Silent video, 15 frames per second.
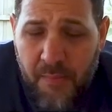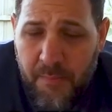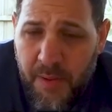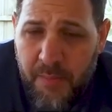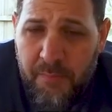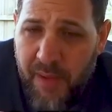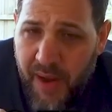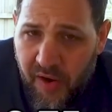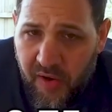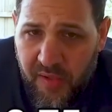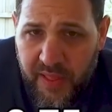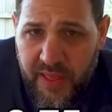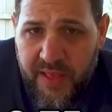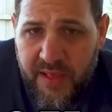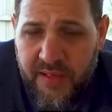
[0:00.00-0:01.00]
But
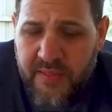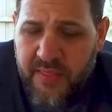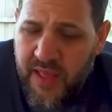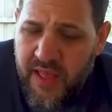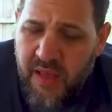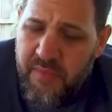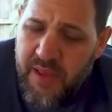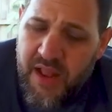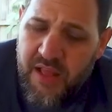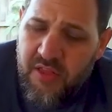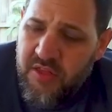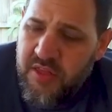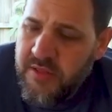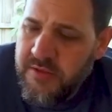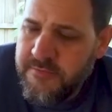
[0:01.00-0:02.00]
barely. Like, I mean,
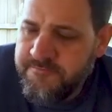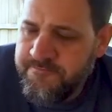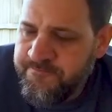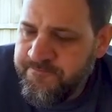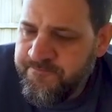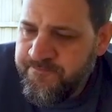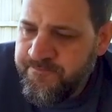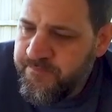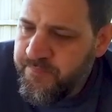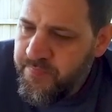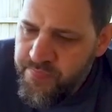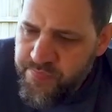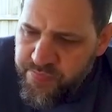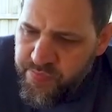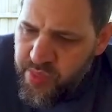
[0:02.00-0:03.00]
it's...
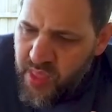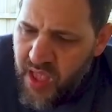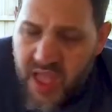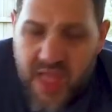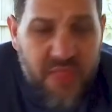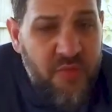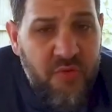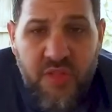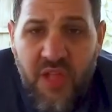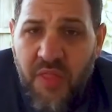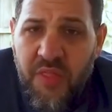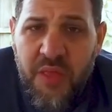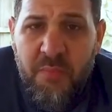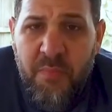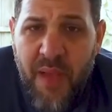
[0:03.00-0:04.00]
And there's
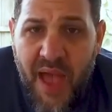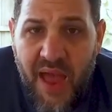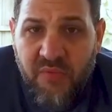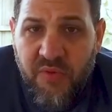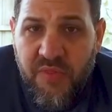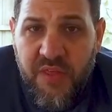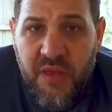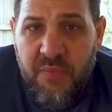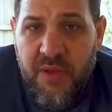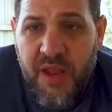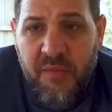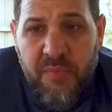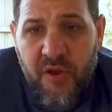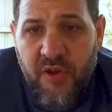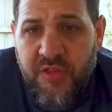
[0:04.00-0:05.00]
nothing bad with the
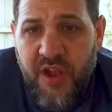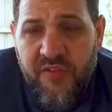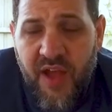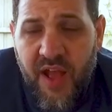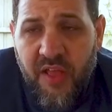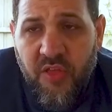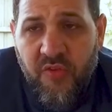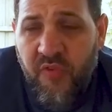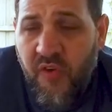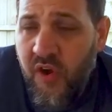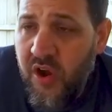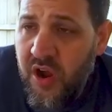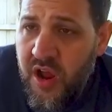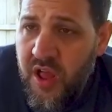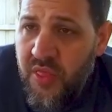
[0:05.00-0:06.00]
Abita beers that I've had so
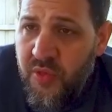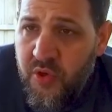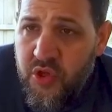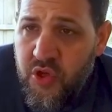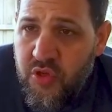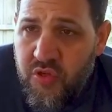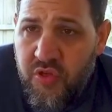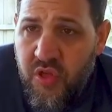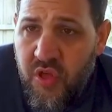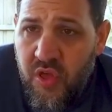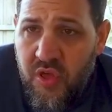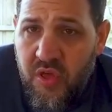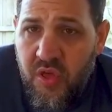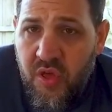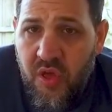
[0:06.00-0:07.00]
far. They're just
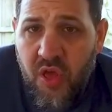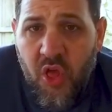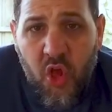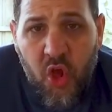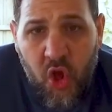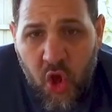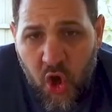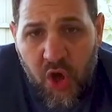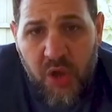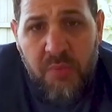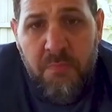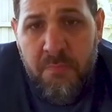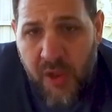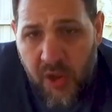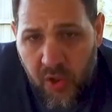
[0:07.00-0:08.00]

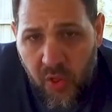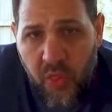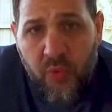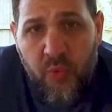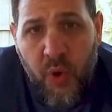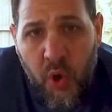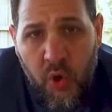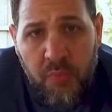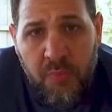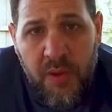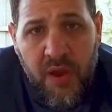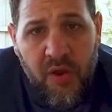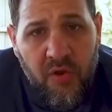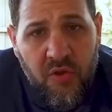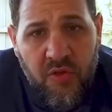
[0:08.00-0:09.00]
good, middle-of-the-road
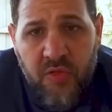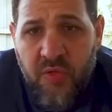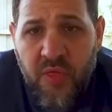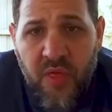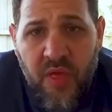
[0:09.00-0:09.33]
beers.